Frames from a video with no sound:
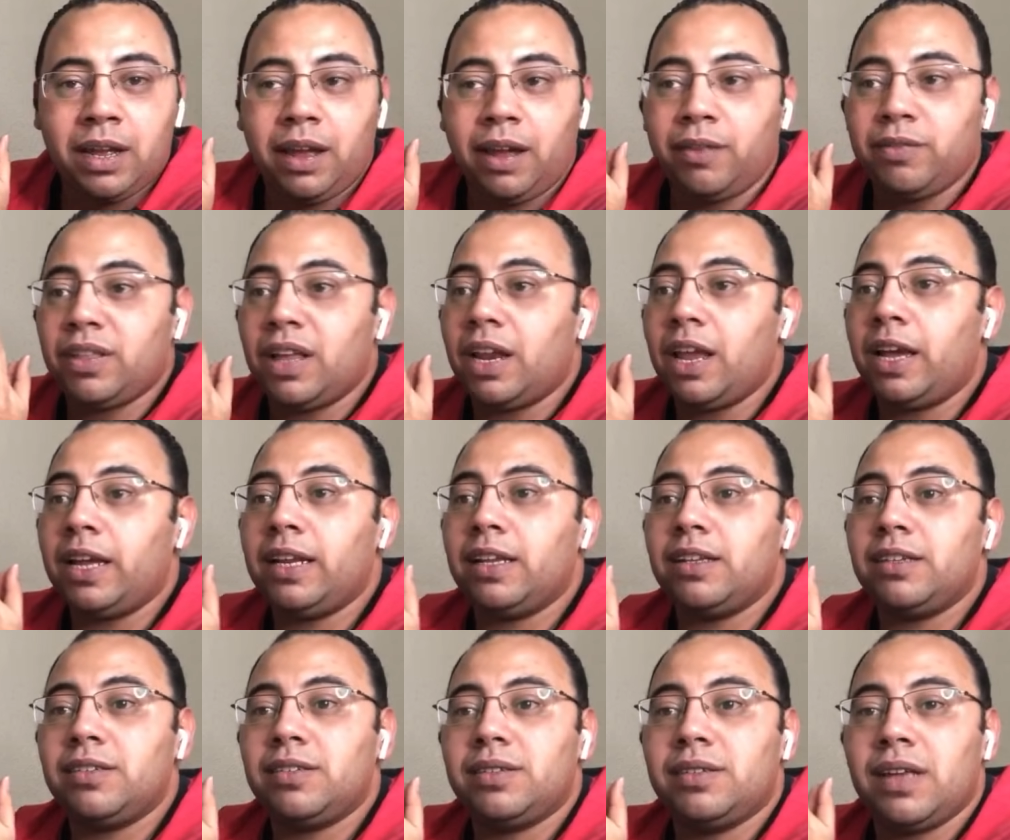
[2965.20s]
If the line
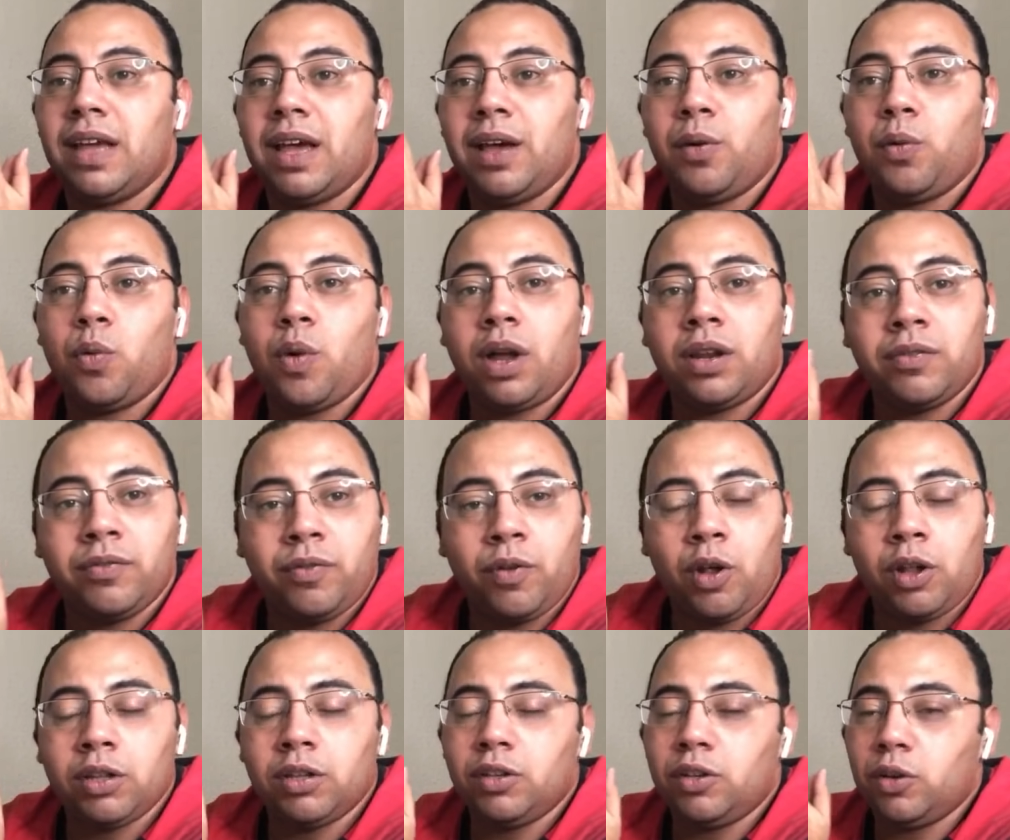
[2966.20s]
is 1
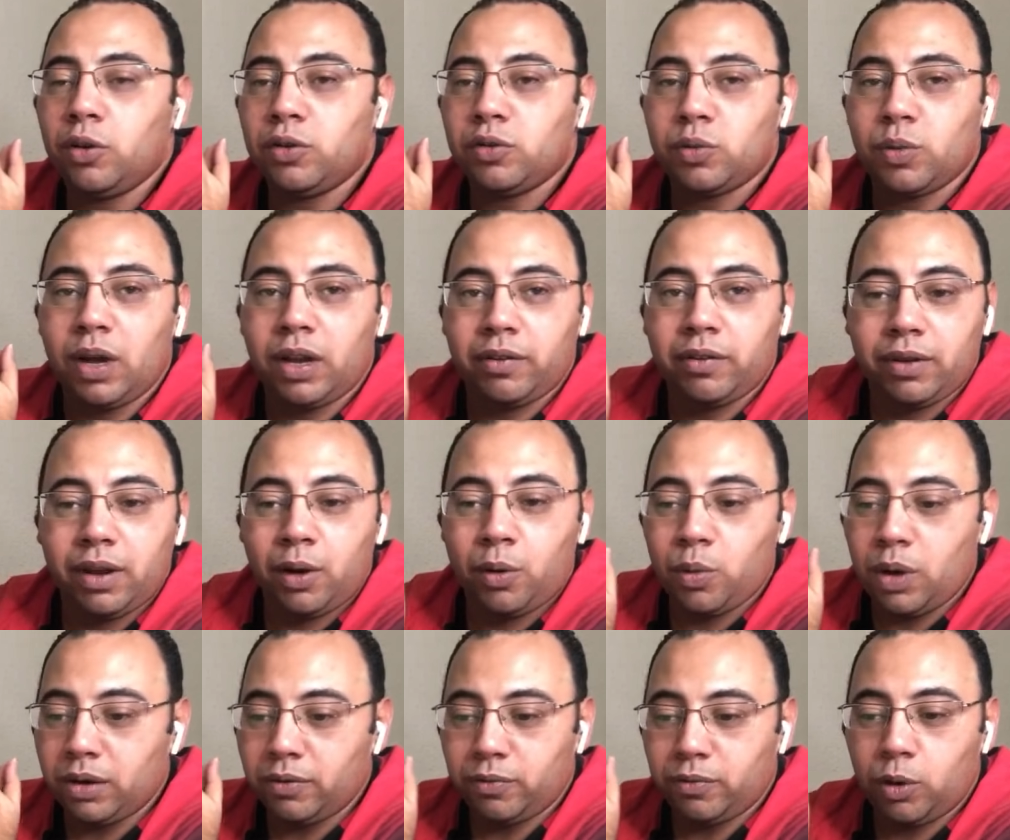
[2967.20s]
volt, use 1
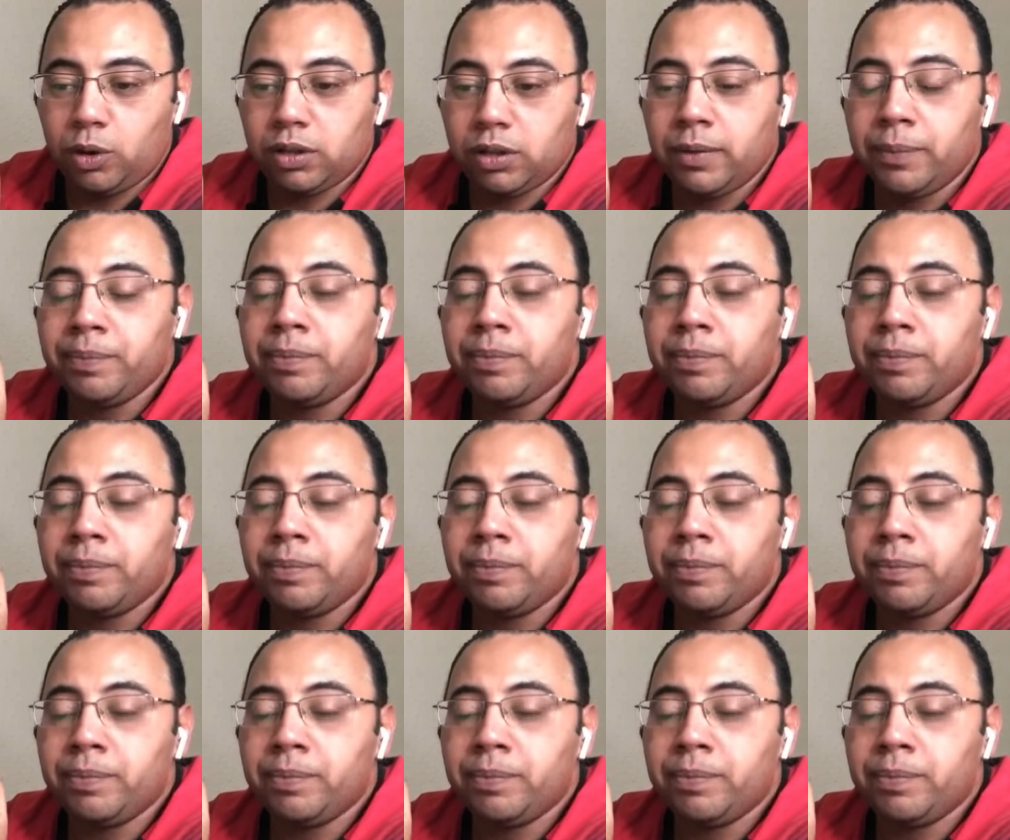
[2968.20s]
volt.